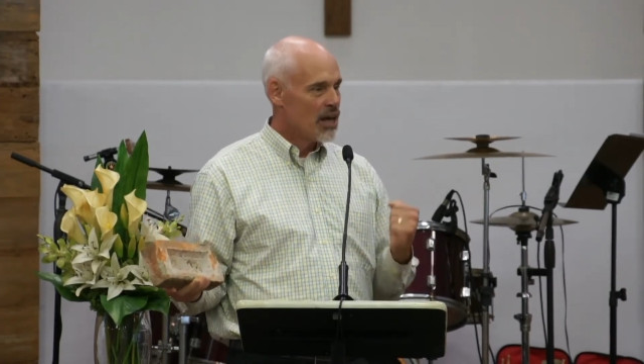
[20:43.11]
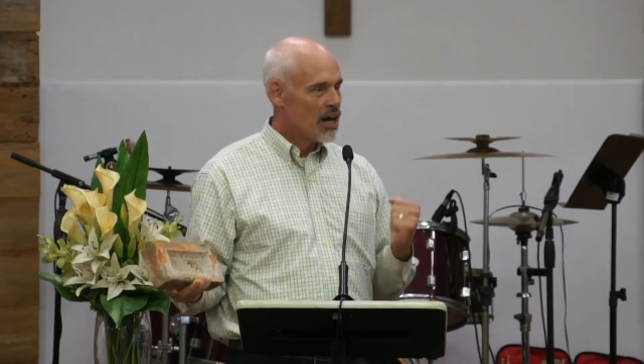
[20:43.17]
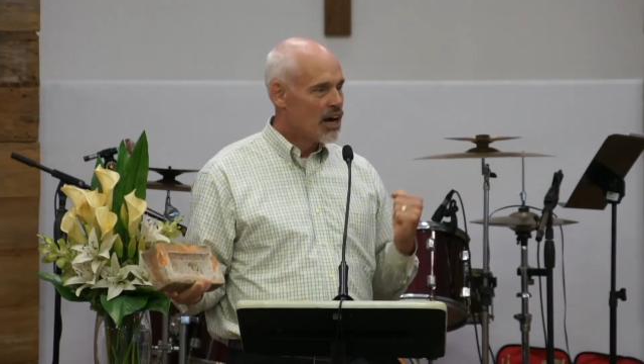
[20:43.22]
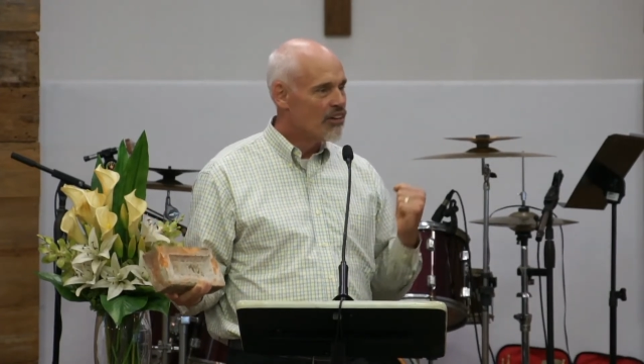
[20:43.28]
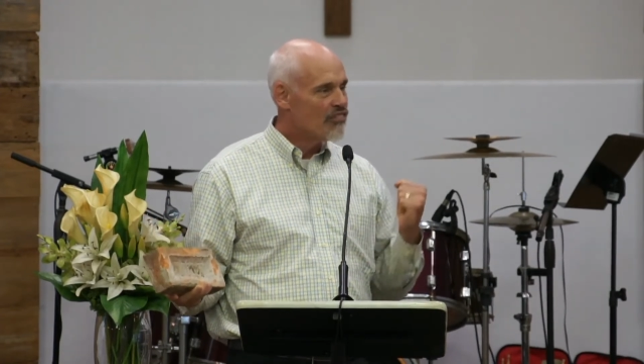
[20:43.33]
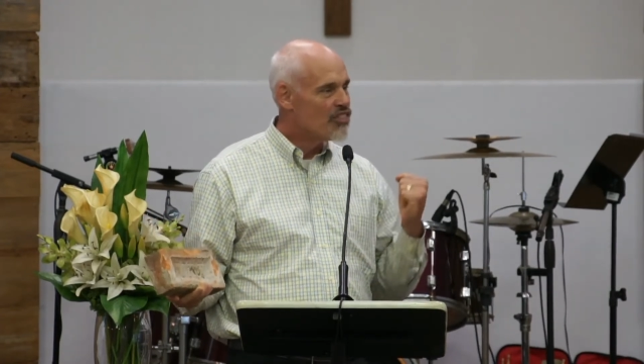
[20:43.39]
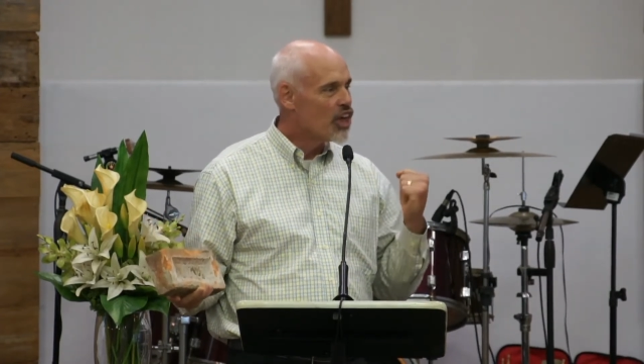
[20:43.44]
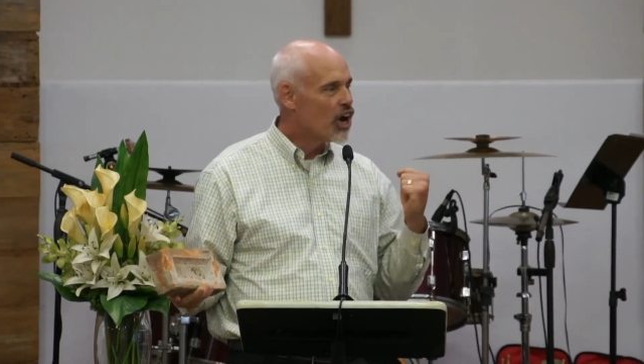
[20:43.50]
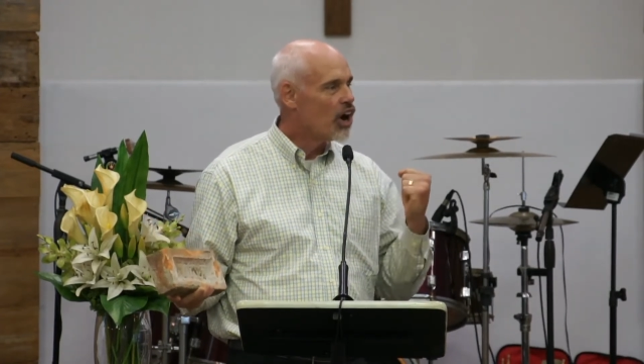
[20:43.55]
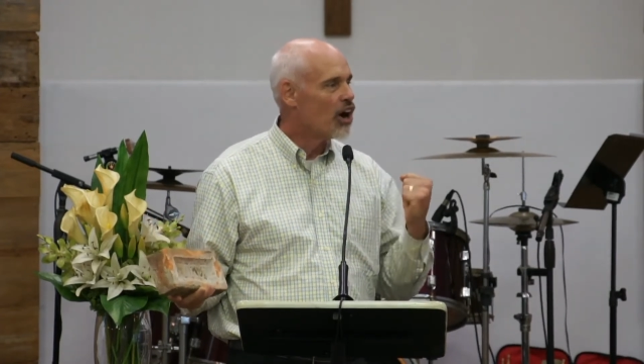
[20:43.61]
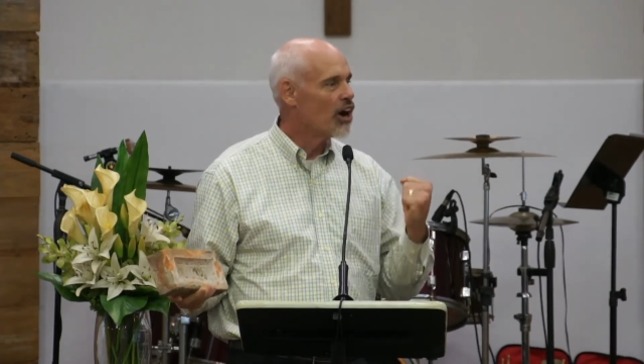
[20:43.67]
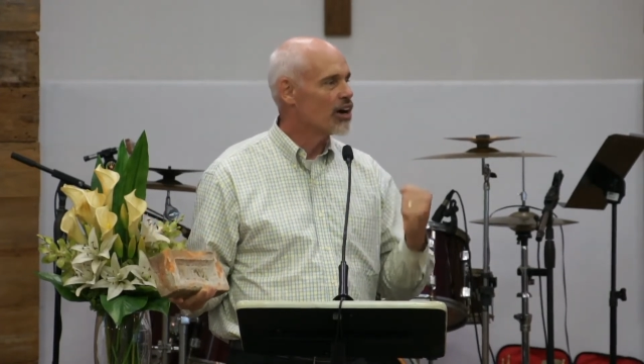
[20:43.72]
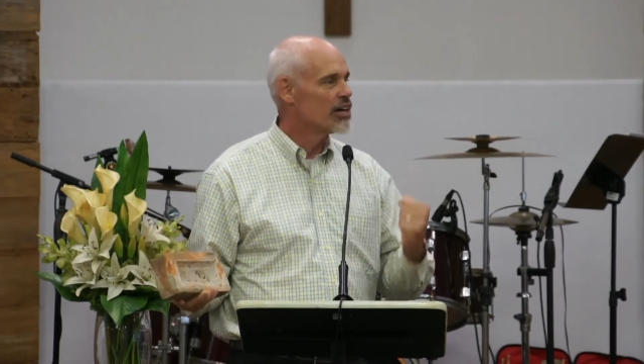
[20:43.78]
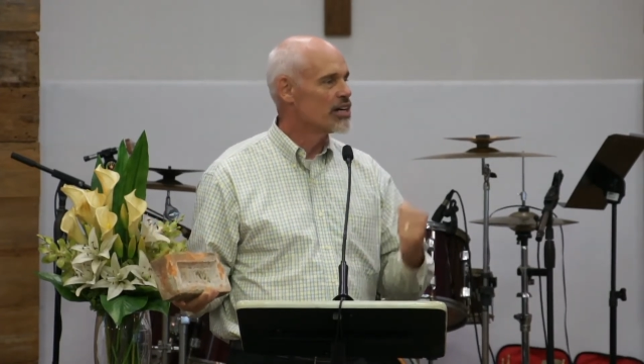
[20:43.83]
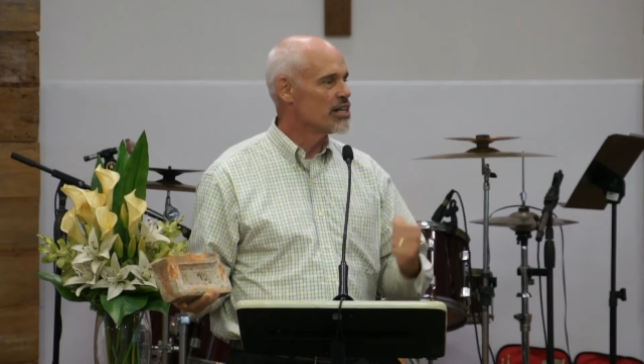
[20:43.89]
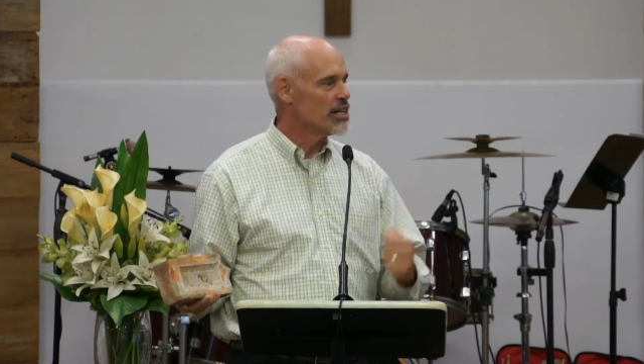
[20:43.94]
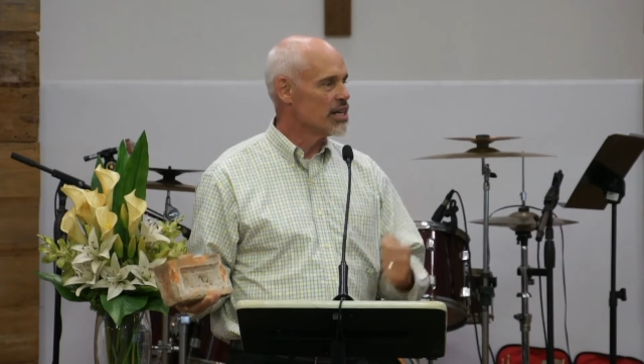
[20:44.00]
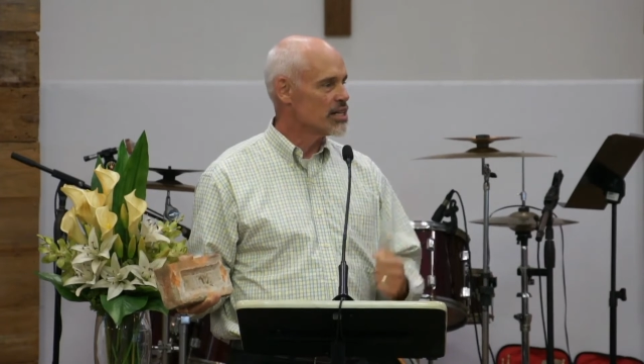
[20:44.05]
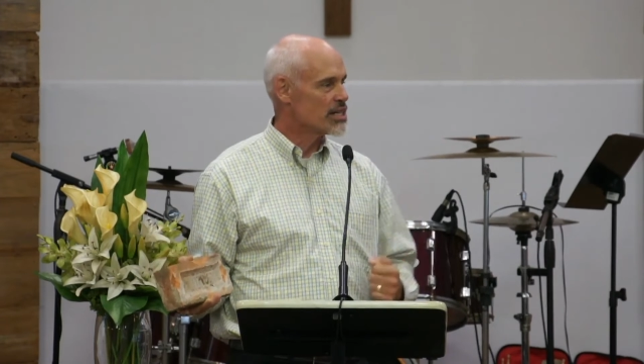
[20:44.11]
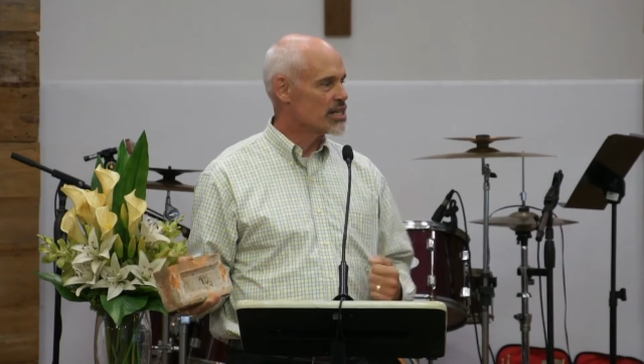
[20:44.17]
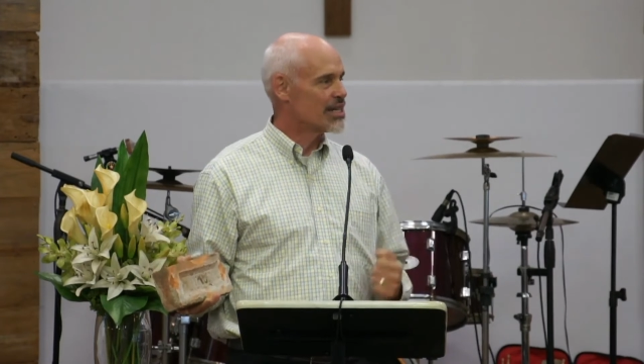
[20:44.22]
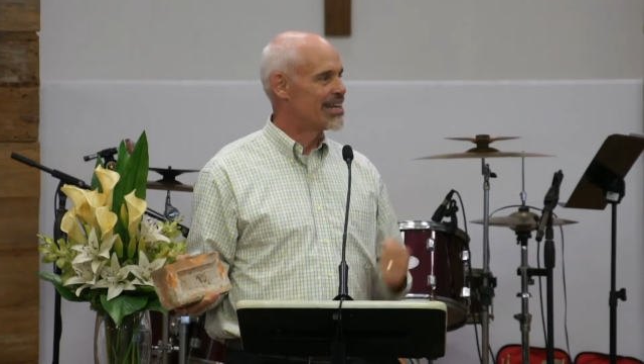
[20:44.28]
of the hardness,